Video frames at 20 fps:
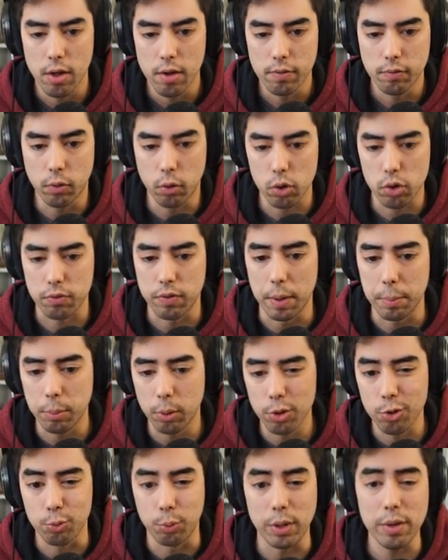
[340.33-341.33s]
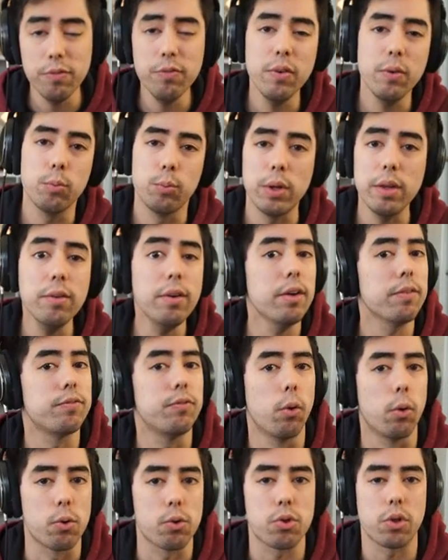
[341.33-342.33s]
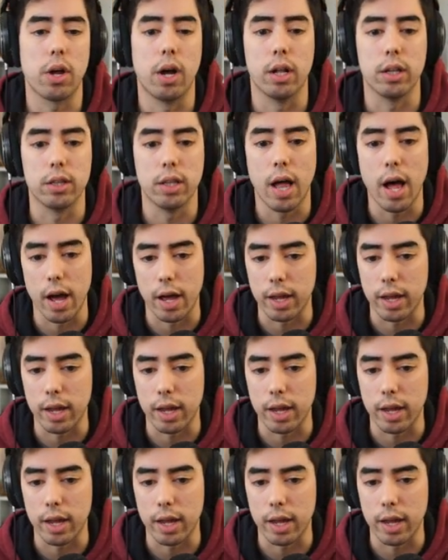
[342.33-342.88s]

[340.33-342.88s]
Forced fumbles. We've we have forced a lot,